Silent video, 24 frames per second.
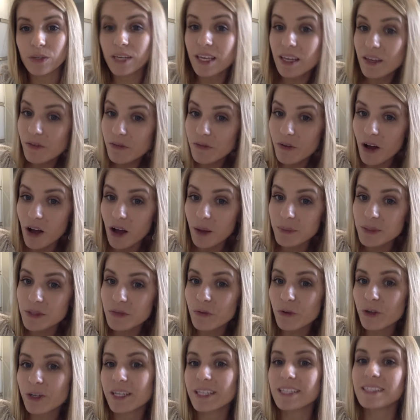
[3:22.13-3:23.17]
key fobs,
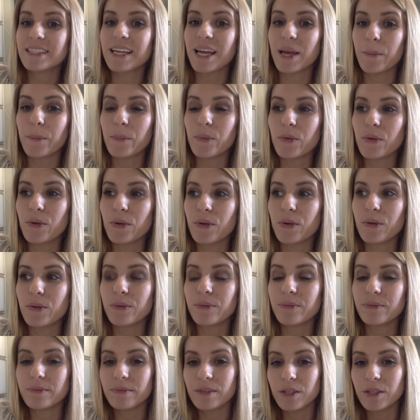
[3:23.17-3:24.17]
for an example,